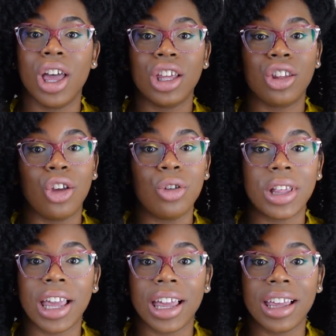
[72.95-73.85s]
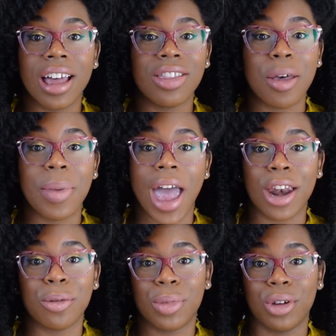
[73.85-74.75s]
using the
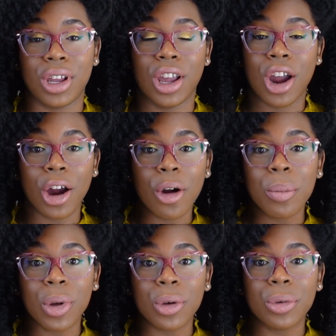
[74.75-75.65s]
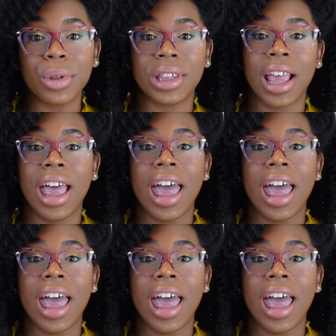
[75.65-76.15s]
Pattern Beauty Curl Mousse,